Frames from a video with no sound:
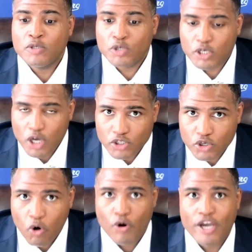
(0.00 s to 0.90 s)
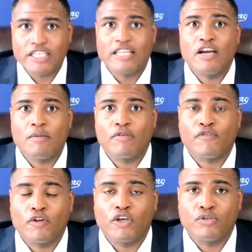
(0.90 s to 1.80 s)
to orienting their
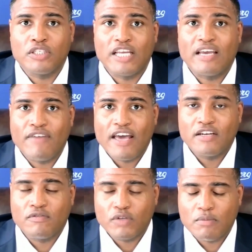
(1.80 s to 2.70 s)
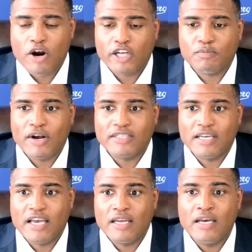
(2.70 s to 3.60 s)
portfolios to take advantage of what the market's
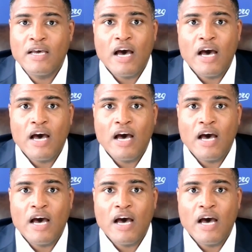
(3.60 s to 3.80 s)
pricing in.